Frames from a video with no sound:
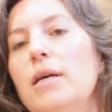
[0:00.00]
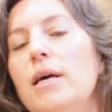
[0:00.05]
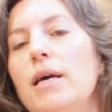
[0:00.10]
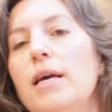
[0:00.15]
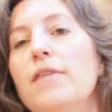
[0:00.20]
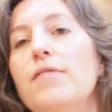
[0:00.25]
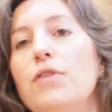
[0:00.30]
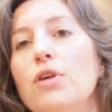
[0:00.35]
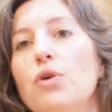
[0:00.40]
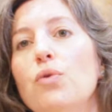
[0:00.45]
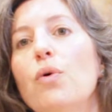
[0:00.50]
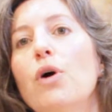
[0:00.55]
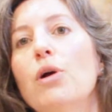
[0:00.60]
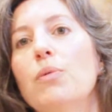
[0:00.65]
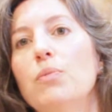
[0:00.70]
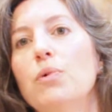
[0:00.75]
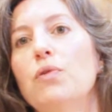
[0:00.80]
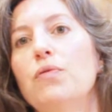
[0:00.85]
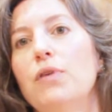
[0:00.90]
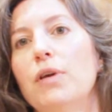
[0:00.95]
If you
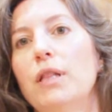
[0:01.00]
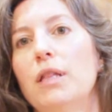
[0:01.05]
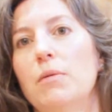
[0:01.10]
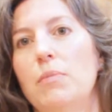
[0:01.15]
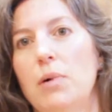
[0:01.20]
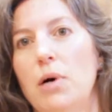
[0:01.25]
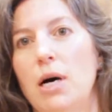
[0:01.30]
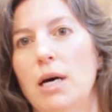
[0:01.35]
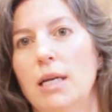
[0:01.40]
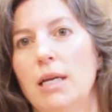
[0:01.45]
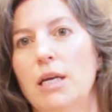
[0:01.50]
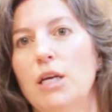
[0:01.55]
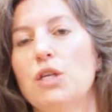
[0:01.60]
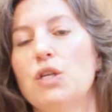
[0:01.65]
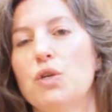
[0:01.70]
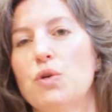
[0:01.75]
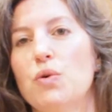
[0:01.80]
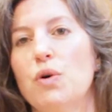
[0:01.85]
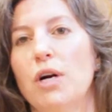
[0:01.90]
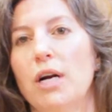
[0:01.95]
are moving the body,
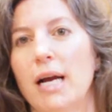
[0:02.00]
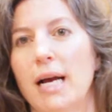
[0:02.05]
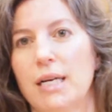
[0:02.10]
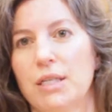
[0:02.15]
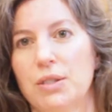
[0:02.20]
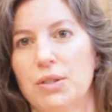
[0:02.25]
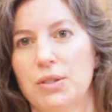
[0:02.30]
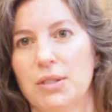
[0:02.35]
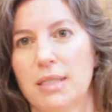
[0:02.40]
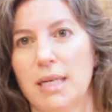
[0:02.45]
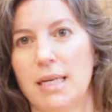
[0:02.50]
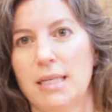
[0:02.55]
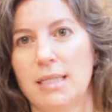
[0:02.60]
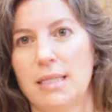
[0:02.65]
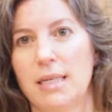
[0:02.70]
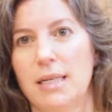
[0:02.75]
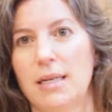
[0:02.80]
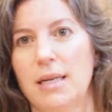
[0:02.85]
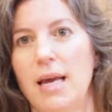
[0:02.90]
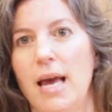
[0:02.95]
you are
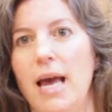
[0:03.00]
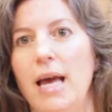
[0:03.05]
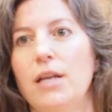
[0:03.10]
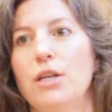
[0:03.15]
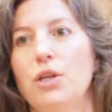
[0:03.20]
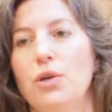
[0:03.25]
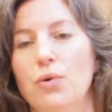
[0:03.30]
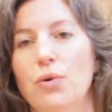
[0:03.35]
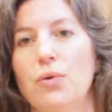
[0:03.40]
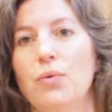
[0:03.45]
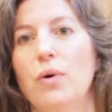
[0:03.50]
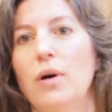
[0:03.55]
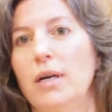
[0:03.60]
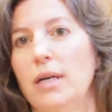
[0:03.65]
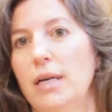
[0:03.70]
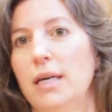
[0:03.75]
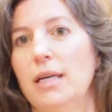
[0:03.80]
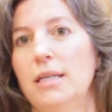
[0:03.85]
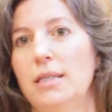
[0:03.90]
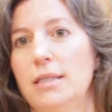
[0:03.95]
exercising, and you
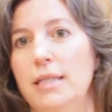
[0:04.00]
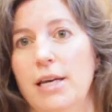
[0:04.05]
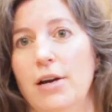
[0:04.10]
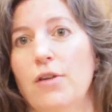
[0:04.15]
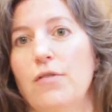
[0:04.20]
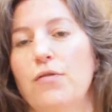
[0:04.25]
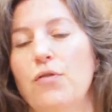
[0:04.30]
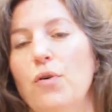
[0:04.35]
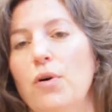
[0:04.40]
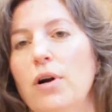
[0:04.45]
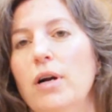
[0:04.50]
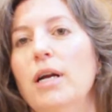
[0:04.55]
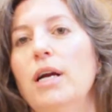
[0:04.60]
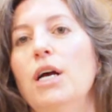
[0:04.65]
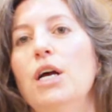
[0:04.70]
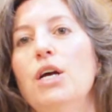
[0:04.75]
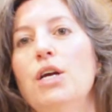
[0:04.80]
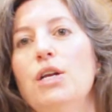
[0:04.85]
can, therefore,